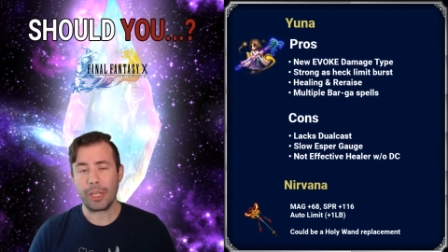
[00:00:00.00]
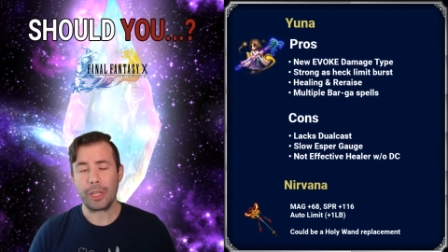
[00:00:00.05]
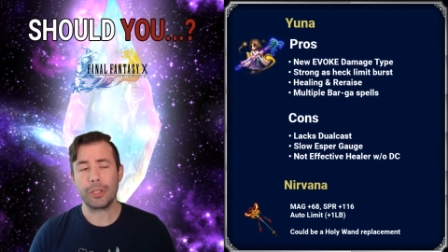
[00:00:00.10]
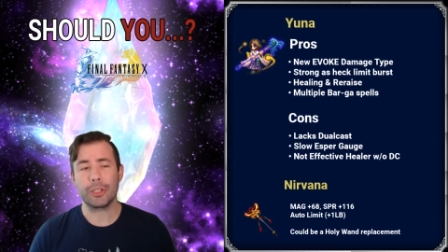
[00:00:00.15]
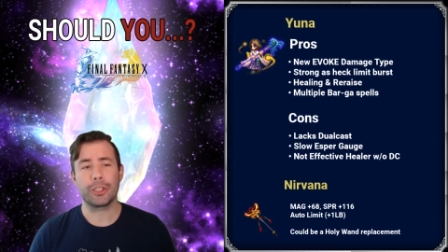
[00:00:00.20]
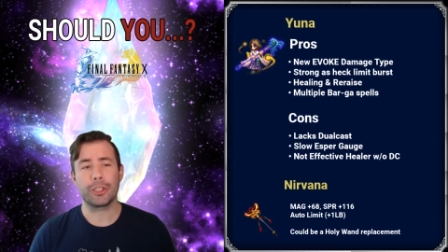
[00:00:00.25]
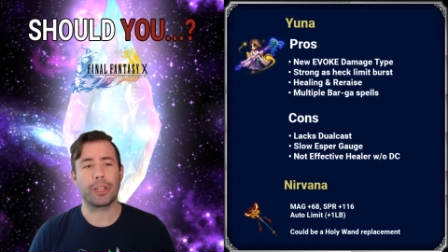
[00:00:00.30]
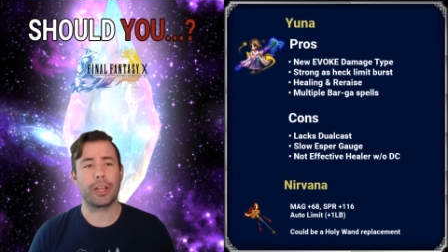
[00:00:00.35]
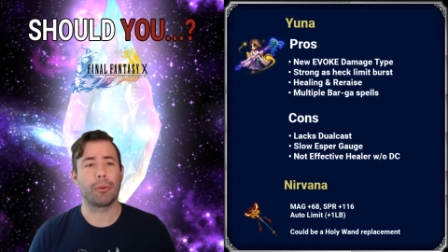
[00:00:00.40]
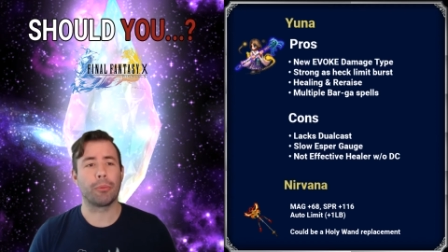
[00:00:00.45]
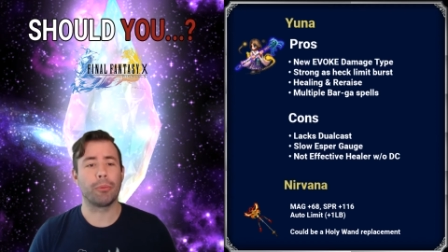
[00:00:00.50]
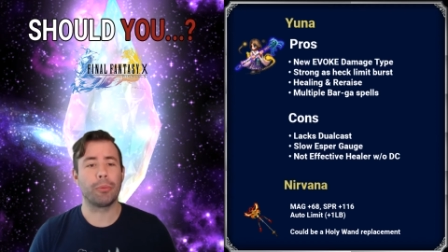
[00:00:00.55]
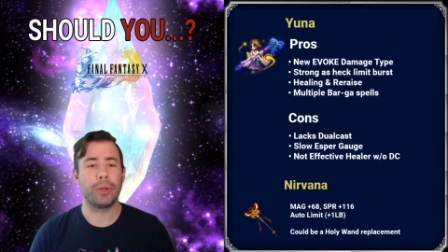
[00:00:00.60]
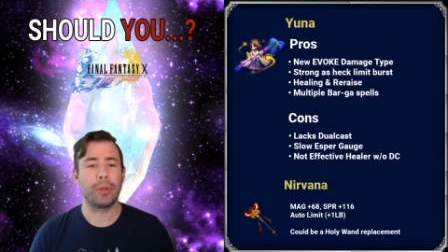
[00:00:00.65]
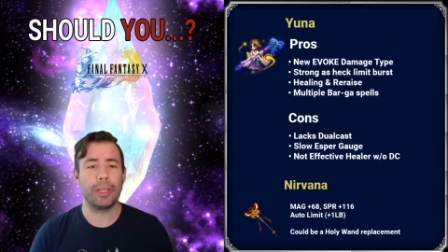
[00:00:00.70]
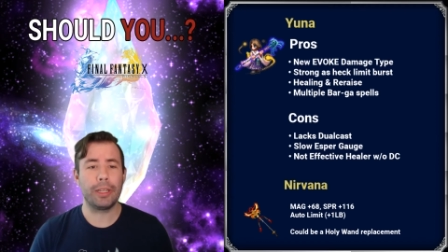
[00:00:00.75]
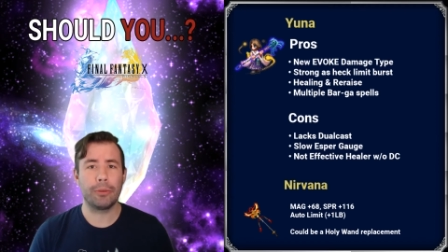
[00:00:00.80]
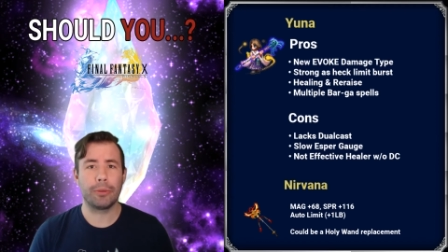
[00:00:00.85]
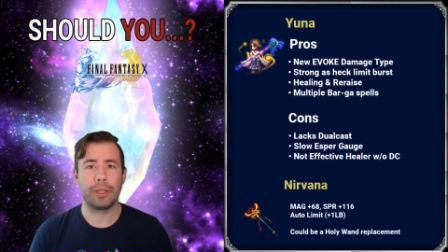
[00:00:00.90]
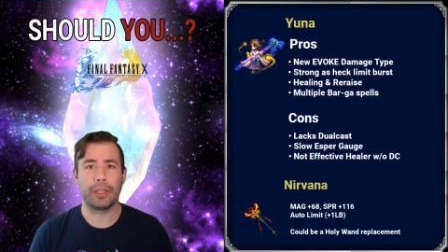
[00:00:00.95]
She's got a
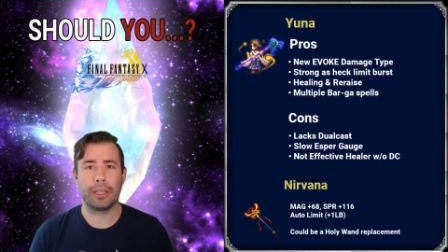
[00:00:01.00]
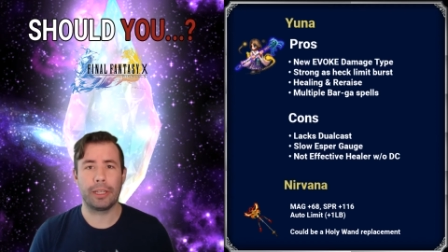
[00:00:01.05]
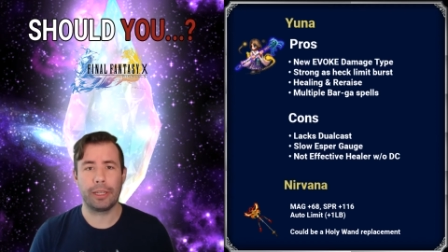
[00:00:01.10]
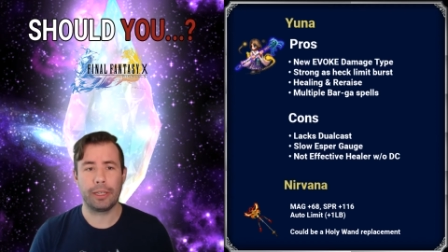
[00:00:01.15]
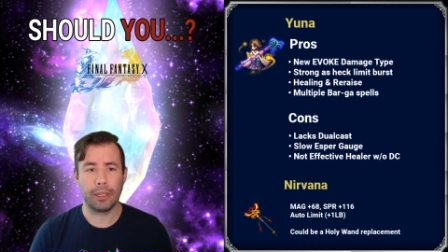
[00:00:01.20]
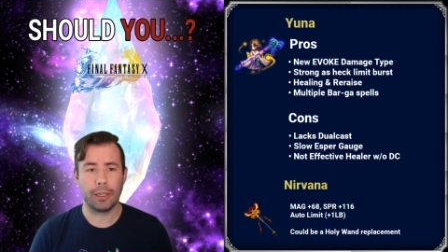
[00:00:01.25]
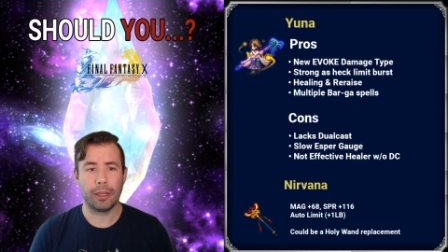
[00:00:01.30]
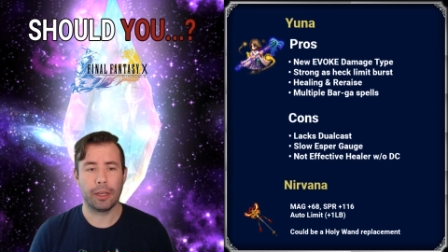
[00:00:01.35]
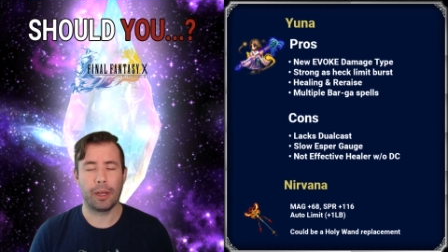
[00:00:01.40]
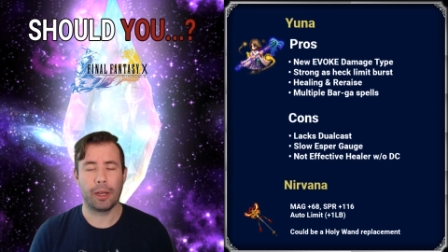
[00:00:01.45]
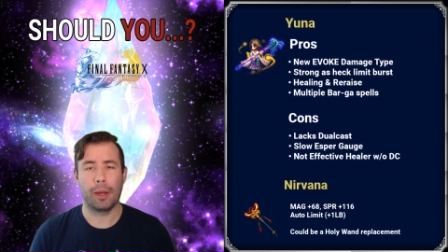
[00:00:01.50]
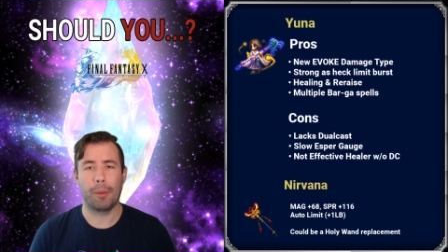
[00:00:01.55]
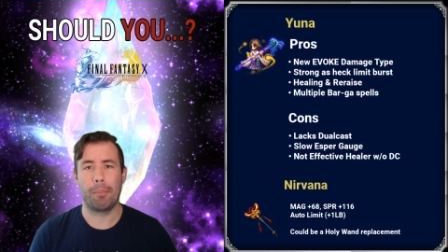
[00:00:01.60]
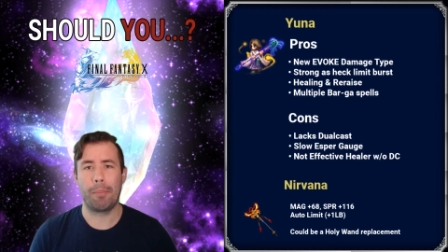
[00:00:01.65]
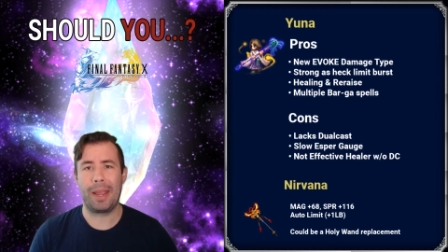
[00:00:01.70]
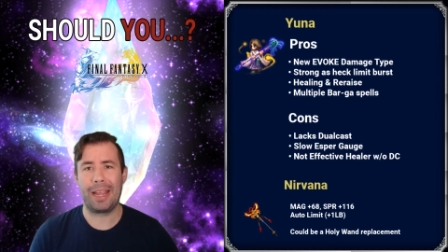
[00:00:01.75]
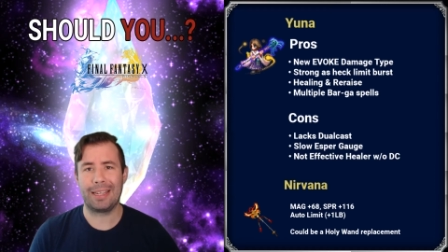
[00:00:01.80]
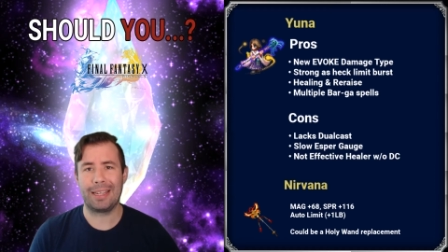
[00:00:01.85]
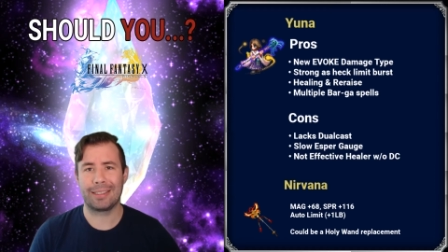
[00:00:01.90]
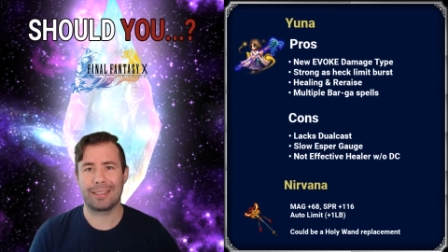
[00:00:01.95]
really
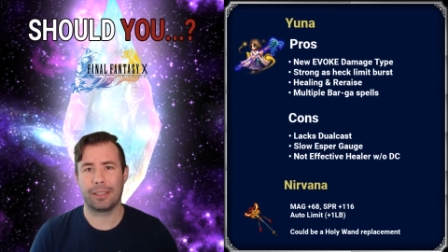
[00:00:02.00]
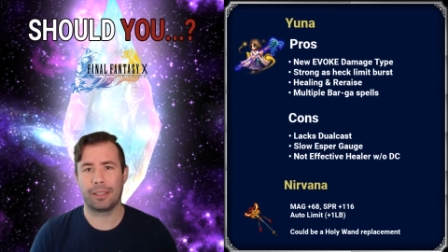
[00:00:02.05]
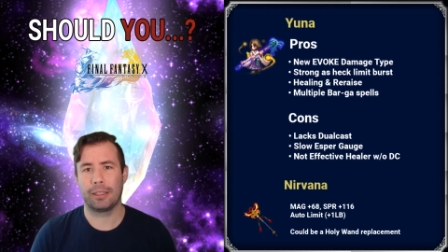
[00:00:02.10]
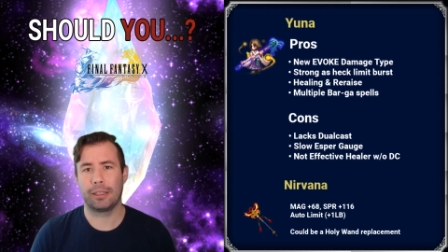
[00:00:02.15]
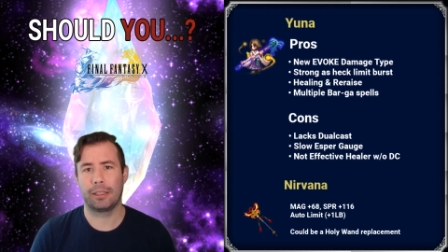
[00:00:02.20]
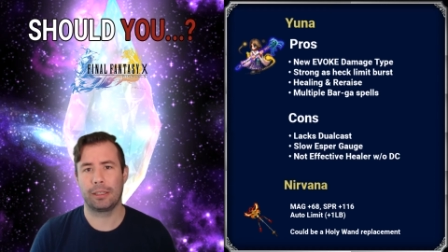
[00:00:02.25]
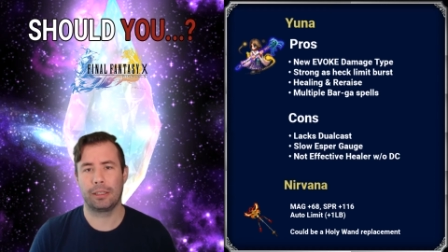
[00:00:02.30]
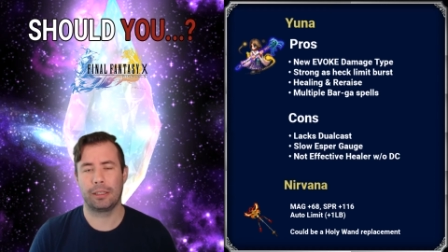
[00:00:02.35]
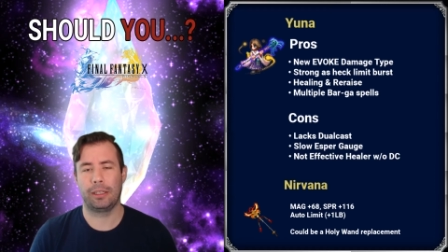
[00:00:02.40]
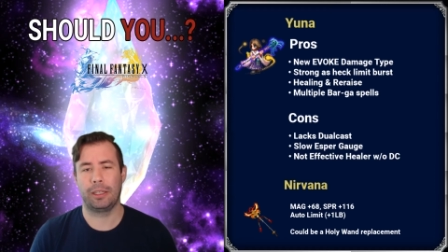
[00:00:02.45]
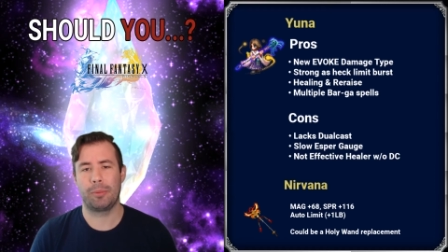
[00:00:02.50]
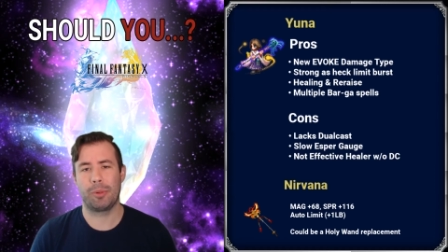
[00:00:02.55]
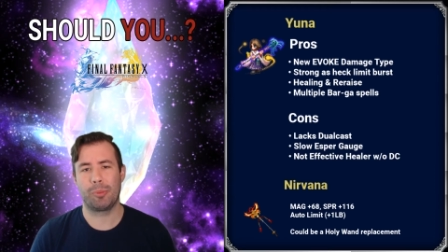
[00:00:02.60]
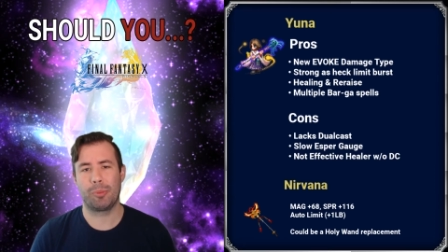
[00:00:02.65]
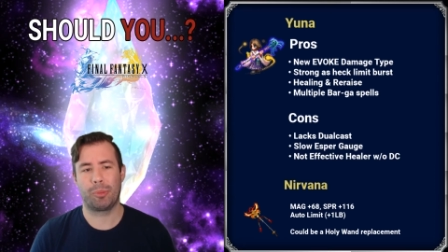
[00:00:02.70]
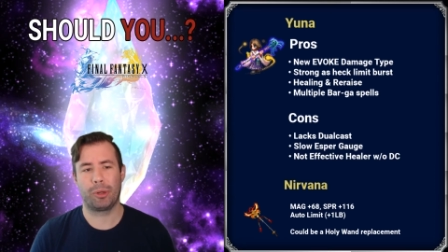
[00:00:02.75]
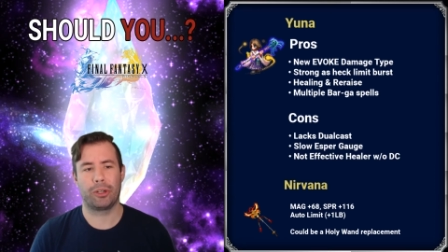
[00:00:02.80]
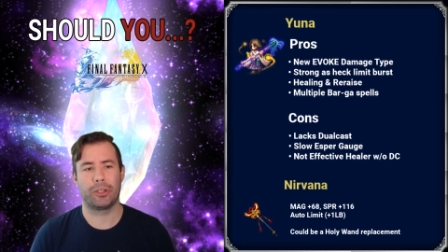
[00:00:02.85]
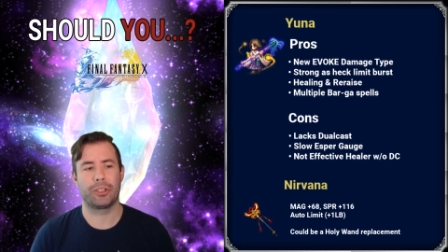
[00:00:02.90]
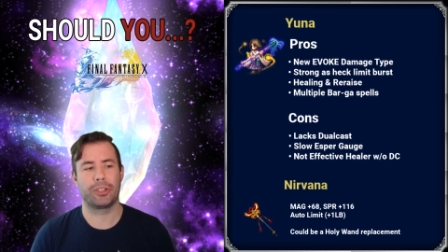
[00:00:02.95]
amazing limit
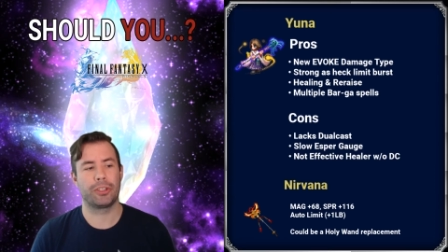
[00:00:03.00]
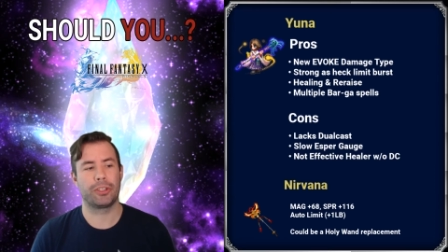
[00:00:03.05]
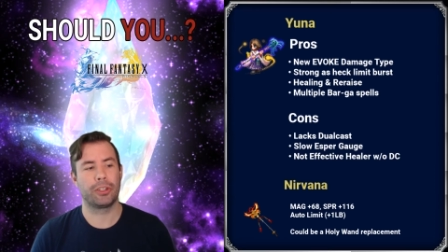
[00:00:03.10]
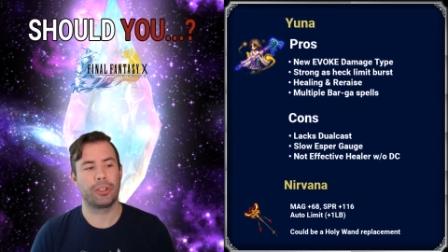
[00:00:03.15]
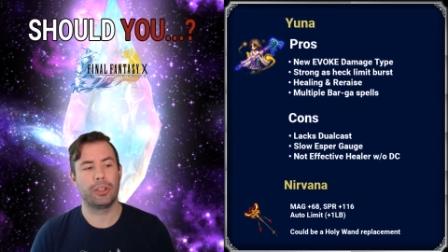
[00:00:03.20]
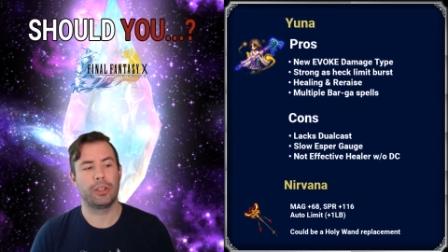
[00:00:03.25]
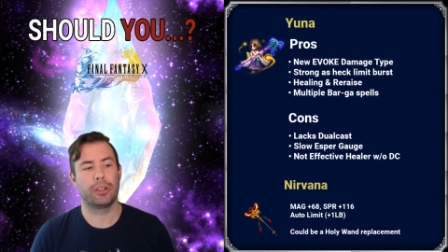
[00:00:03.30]
burst,